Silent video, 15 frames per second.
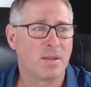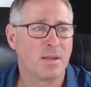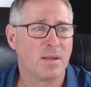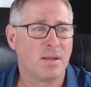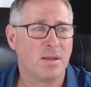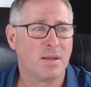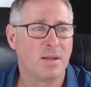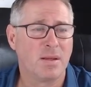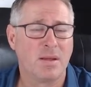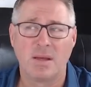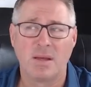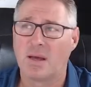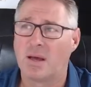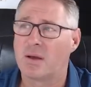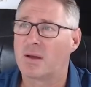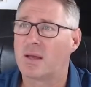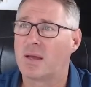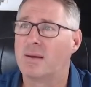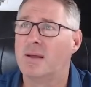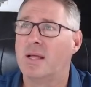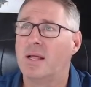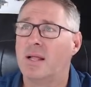No, that
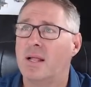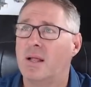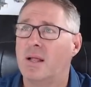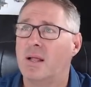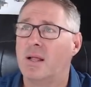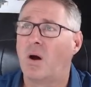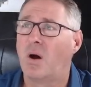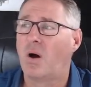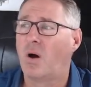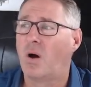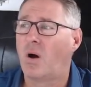was all for that.